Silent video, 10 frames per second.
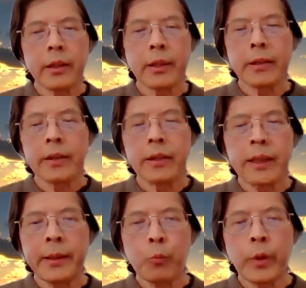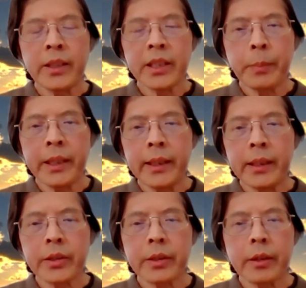uh, the wind
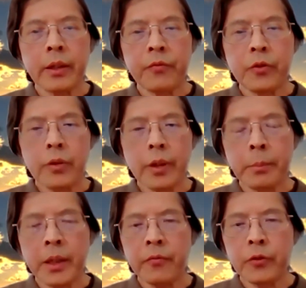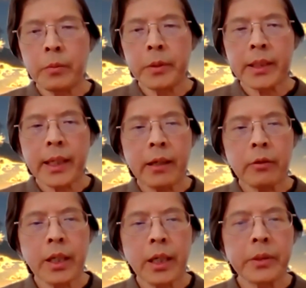speeds of above Jupiter's
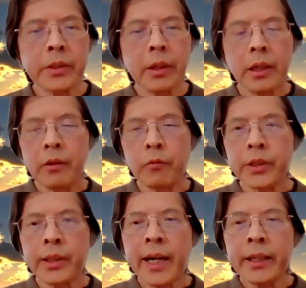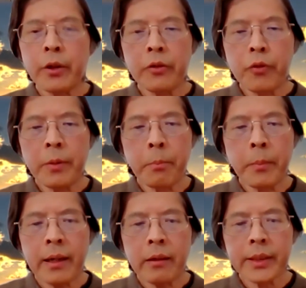cloud tops was 900
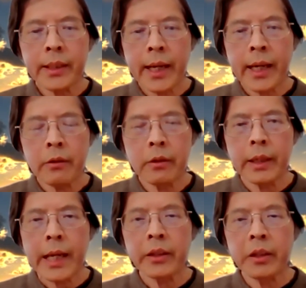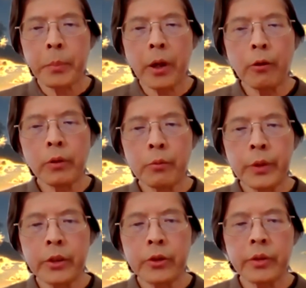miles an hour at the polar
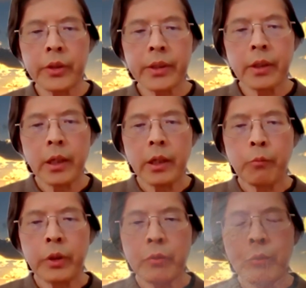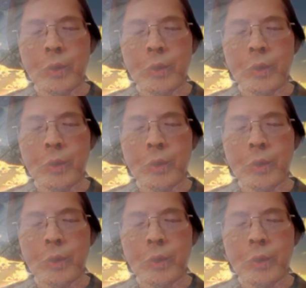regions, which